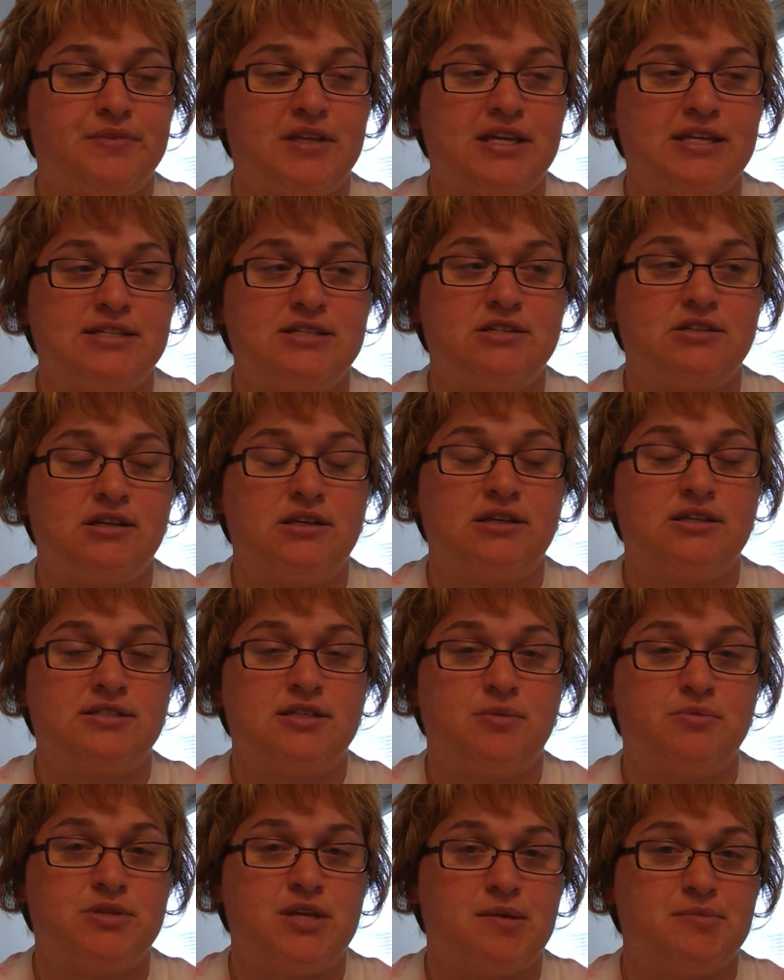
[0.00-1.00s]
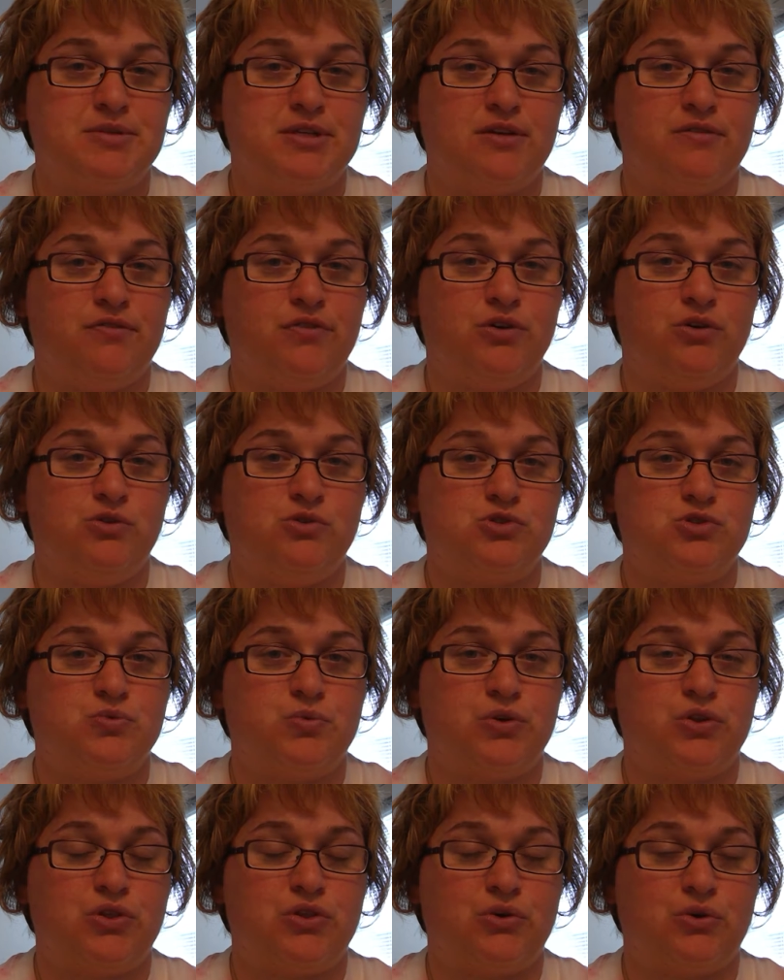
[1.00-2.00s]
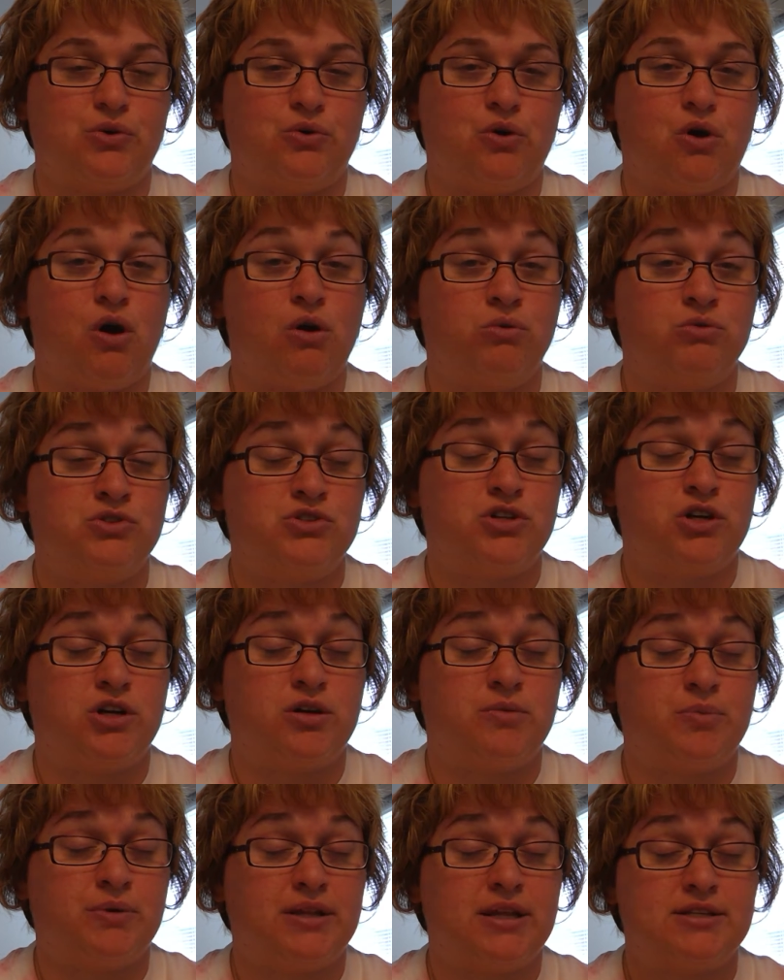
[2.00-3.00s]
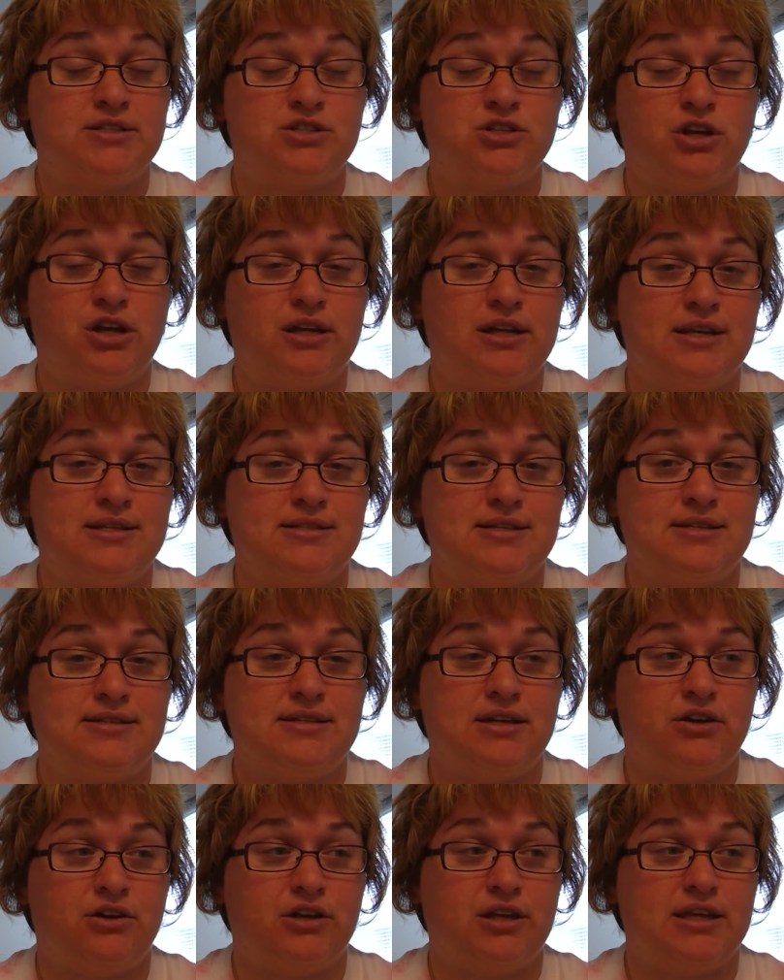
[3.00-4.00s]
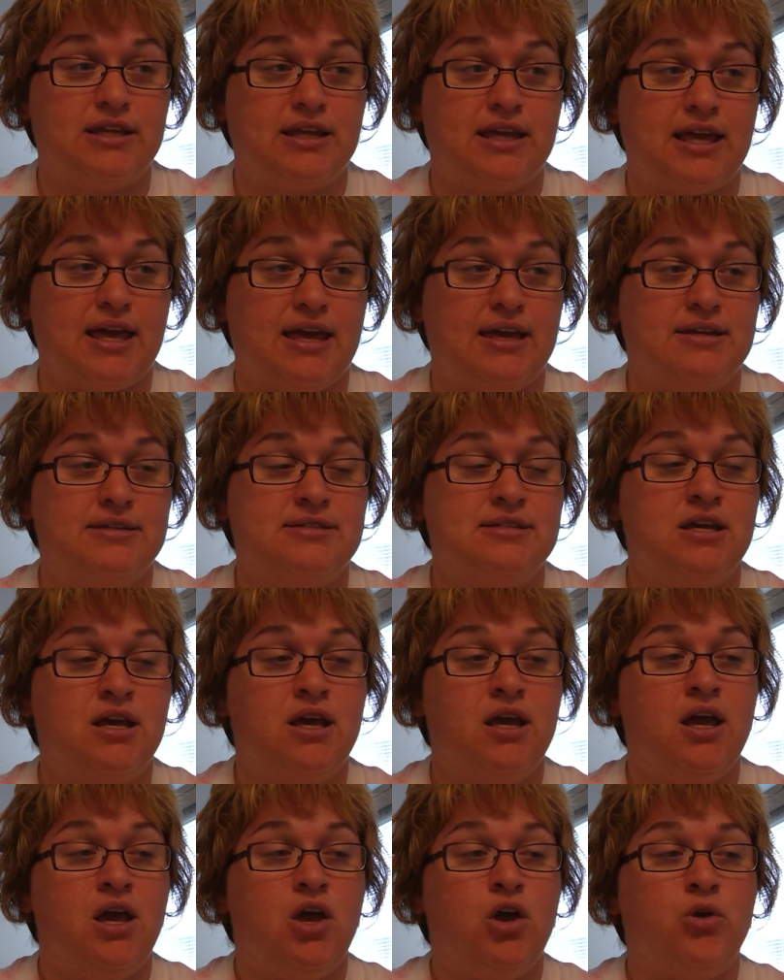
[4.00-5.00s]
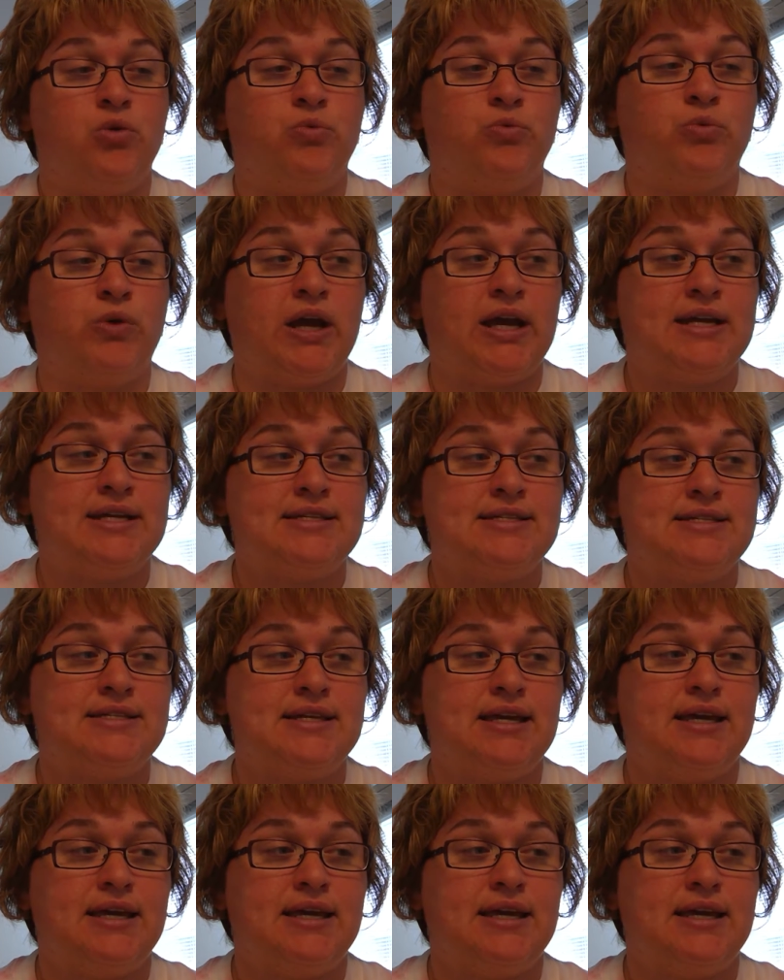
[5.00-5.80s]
is sometimes confused with their culture, but that's not necessarily the case. Race